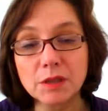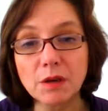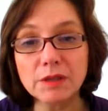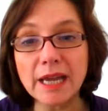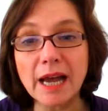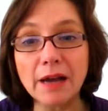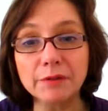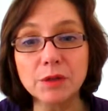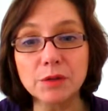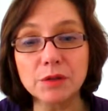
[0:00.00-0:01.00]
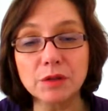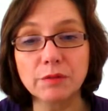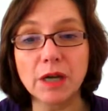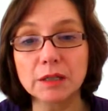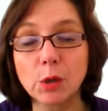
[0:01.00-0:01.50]
So they have used the
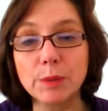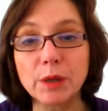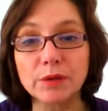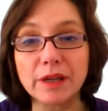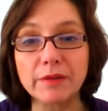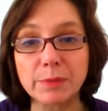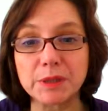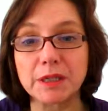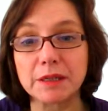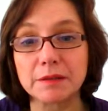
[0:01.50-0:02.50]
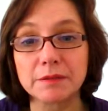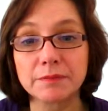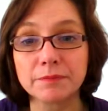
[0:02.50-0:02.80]
word lobby on their website.